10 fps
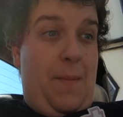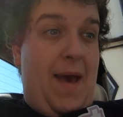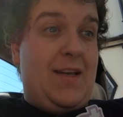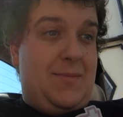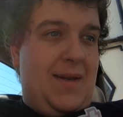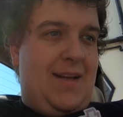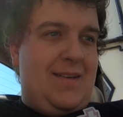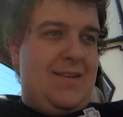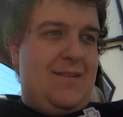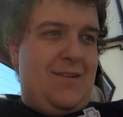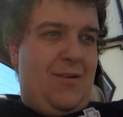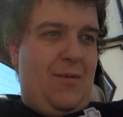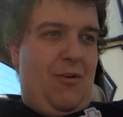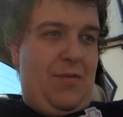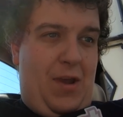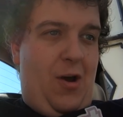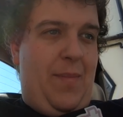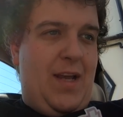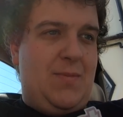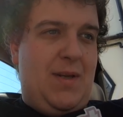better speakers. Don't get me wrong, they are
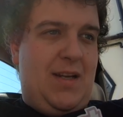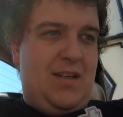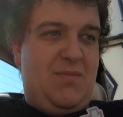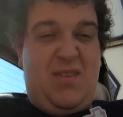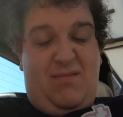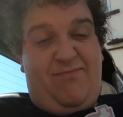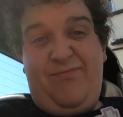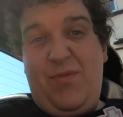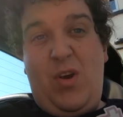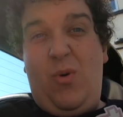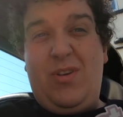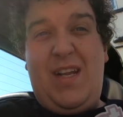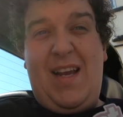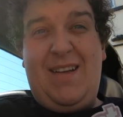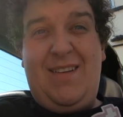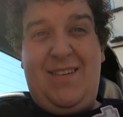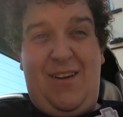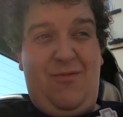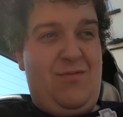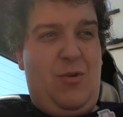better speakers, but one's knackered,
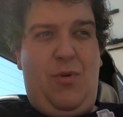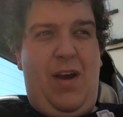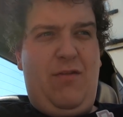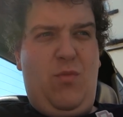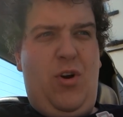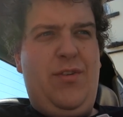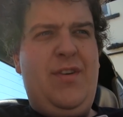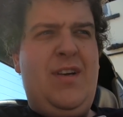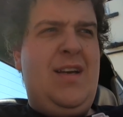so no point having one.